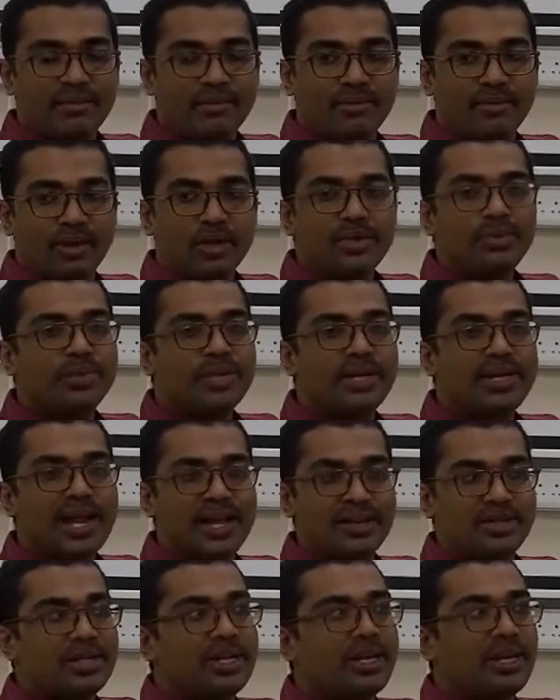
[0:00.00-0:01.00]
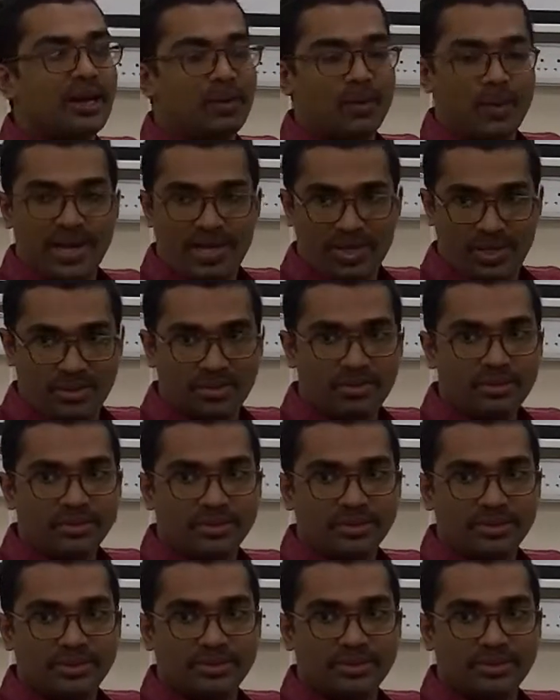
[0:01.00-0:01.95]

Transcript: What would it actually require you,